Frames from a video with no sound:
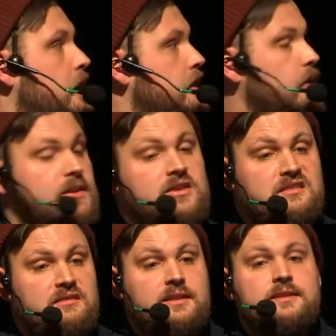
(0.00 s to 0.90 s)
you can just
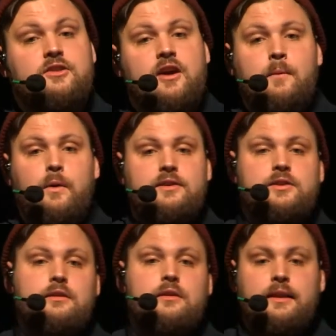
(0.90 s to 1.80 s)
describe what it
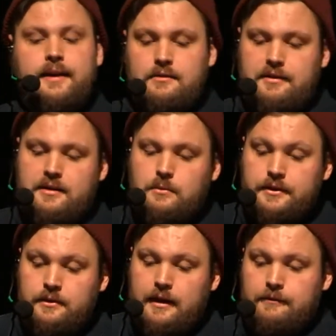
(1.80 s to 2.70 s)
should look like and React will
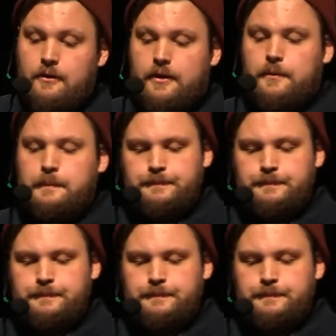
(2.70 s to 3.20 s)
do that for you.